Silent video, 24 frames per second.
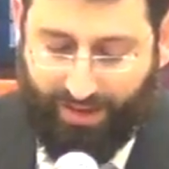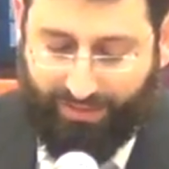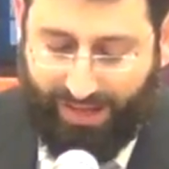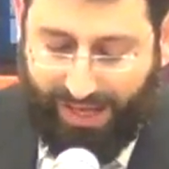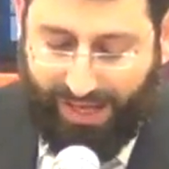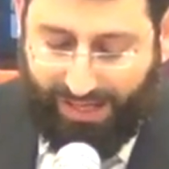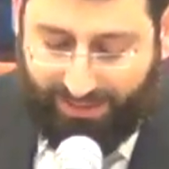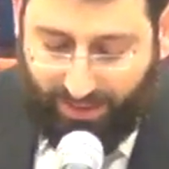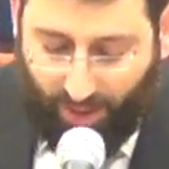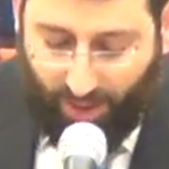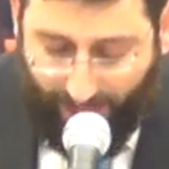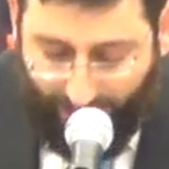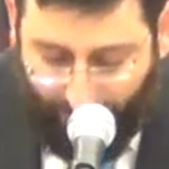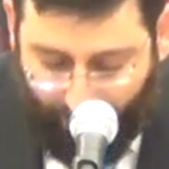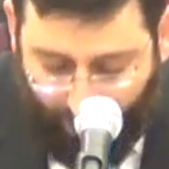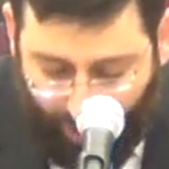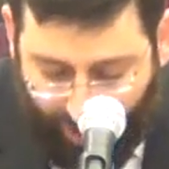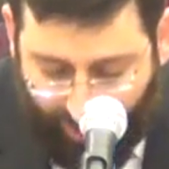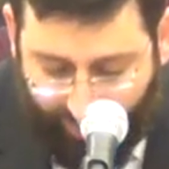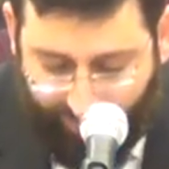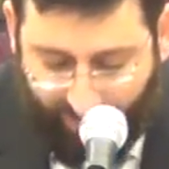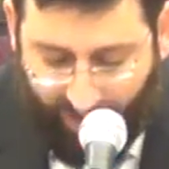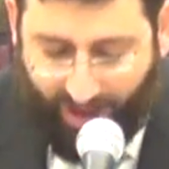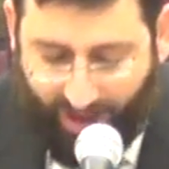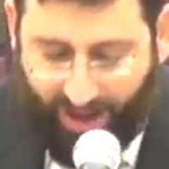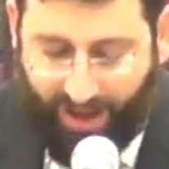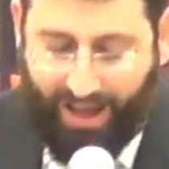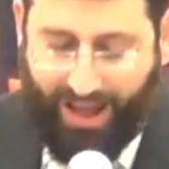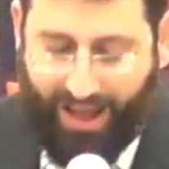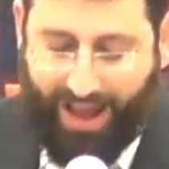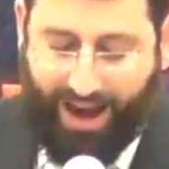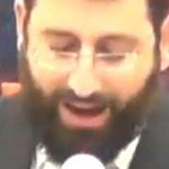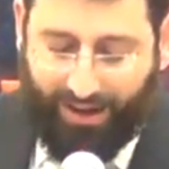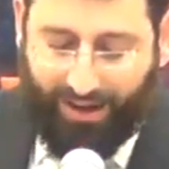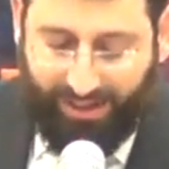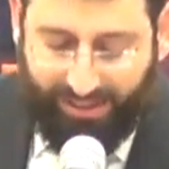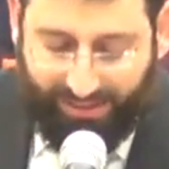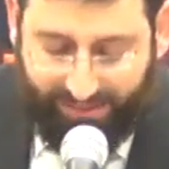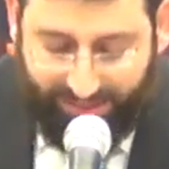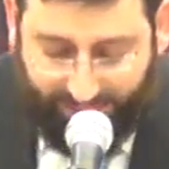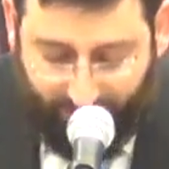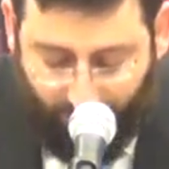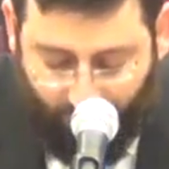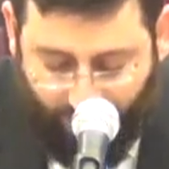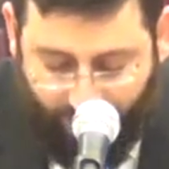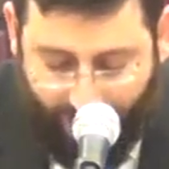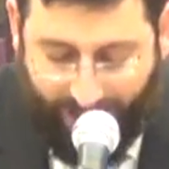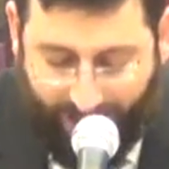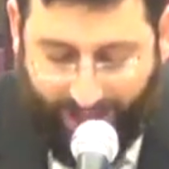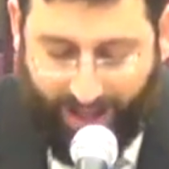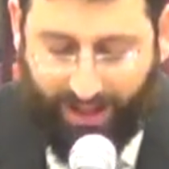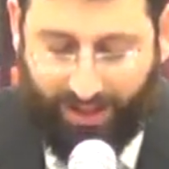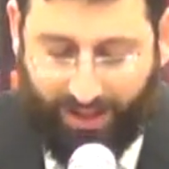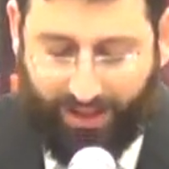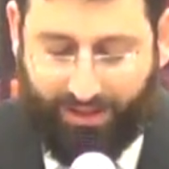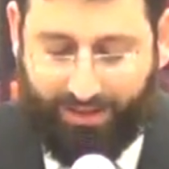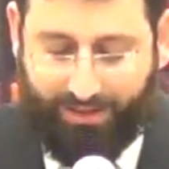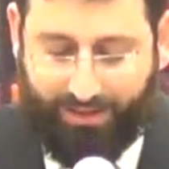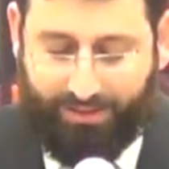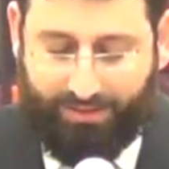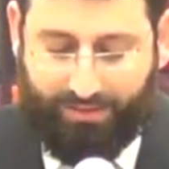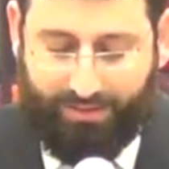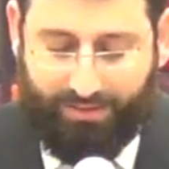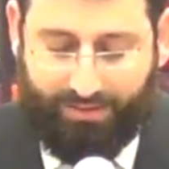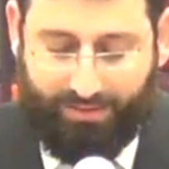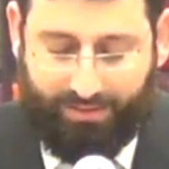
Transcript: V'yiz Ha'arava, Har Yisrael.